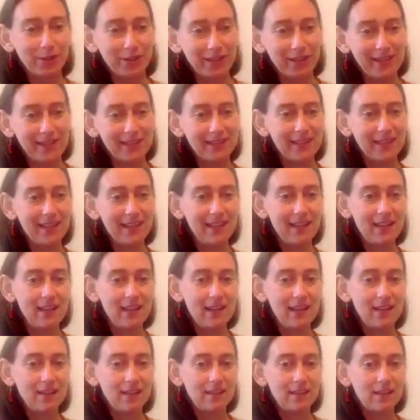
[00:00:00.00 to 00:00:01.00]
your worries,
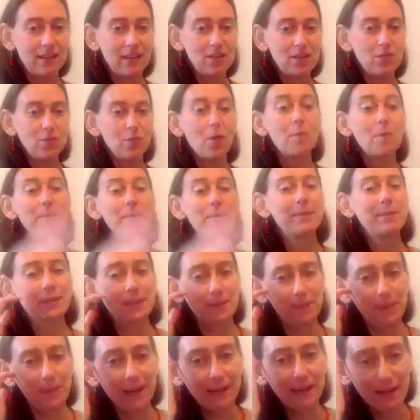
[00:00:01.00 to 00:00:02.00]
that you won't be able
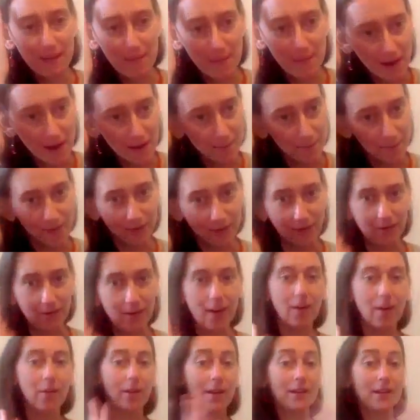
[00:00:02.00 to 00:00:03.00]
to pick them up,
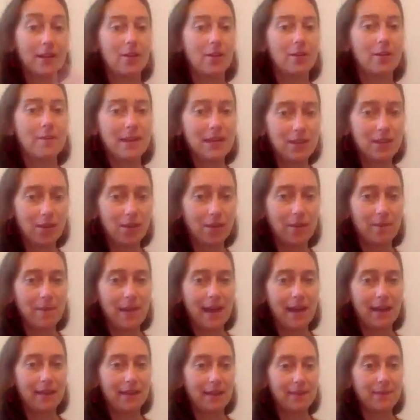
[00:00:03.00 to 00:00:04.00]
or, oh, I go to my yoga
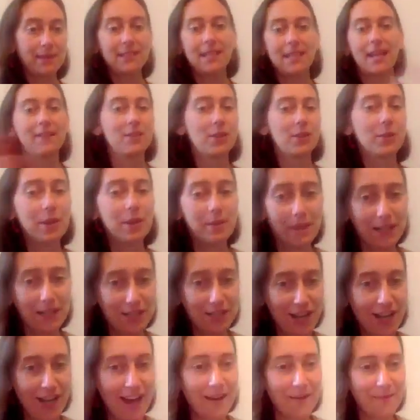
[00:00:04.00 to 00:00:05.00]
mat, that means I have to quit my
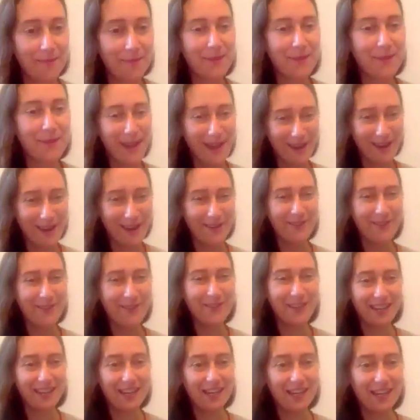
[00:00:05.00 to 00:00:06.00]
job. No,
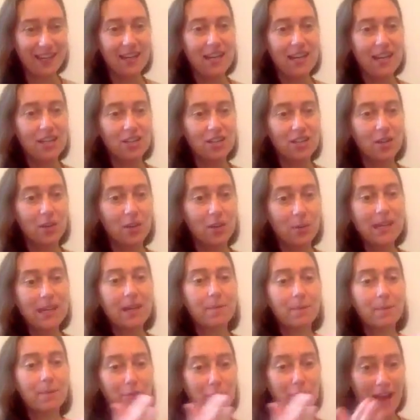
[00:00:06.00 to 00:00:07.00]
right? So we
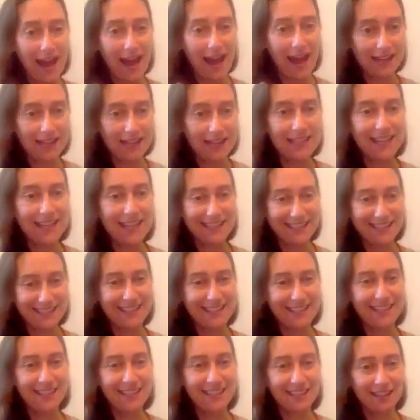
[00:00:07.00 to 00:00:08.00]
can
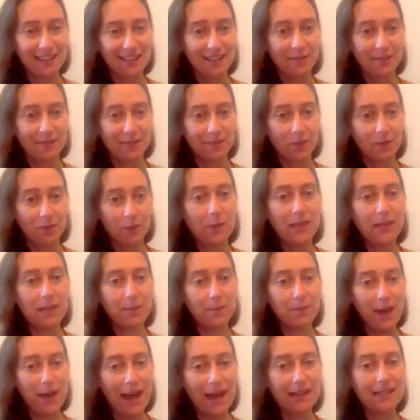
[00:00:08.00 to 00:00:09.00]
practice. We
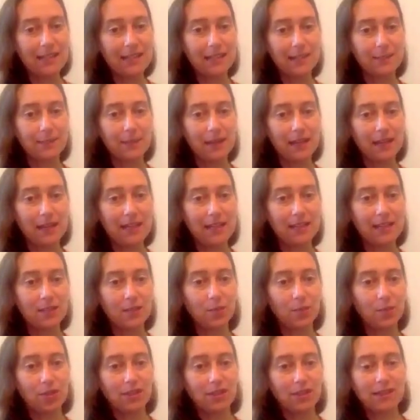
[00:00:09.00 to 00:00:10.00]
can practice, but
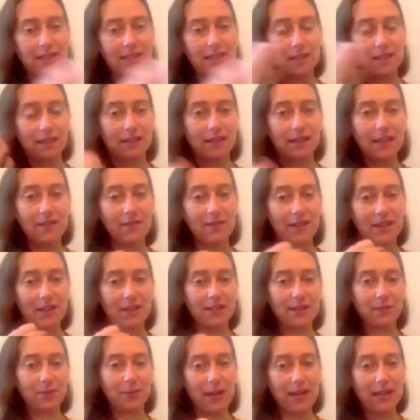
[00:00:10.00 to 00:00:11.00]
we live in
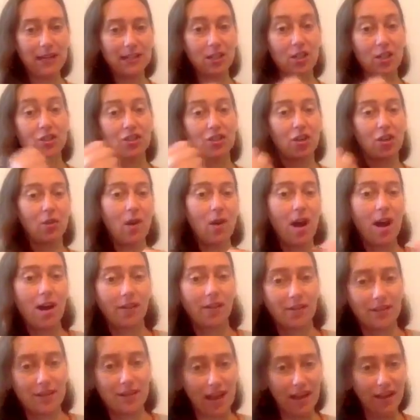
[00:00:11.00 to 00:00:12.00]
this way, it's so
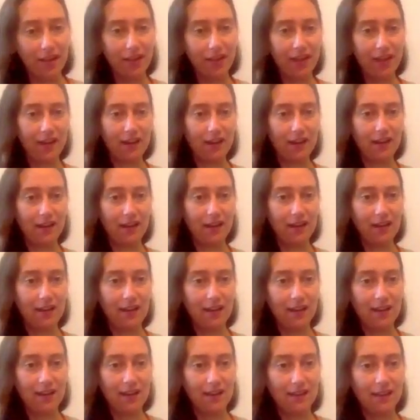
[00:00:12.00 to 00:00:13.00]
all or nothing.
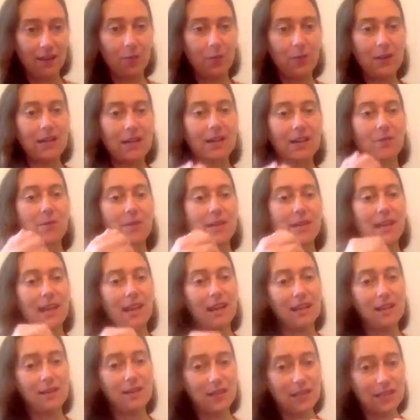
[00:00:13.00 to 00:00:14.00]
We
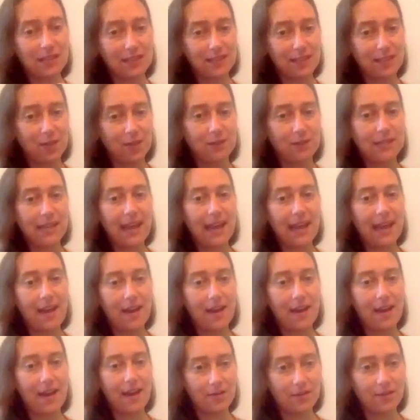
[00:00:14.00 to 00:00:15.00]
can't even slow
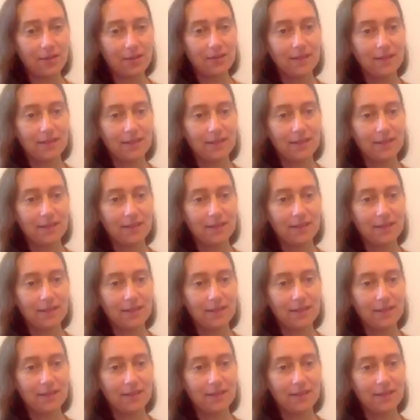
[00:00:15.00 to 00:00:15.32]
down.